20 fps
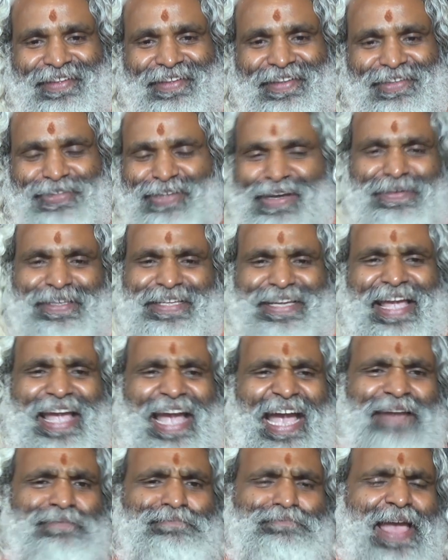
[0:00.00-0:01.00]
Swami said,
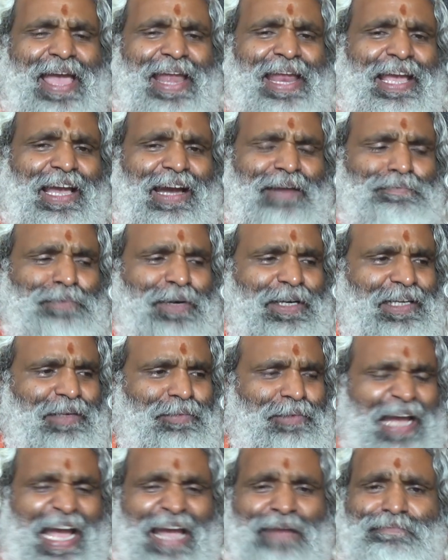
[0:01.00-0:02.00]
I am very
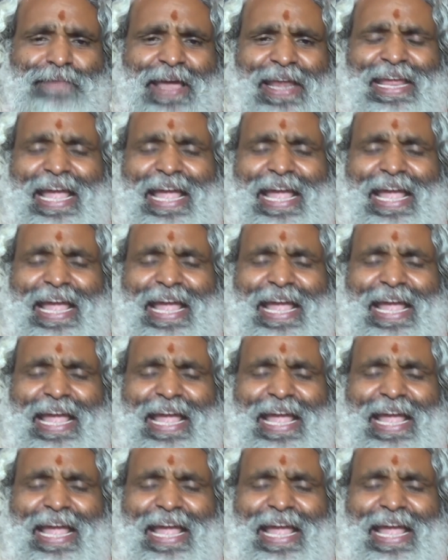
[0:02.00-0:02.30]
comfortable. I am very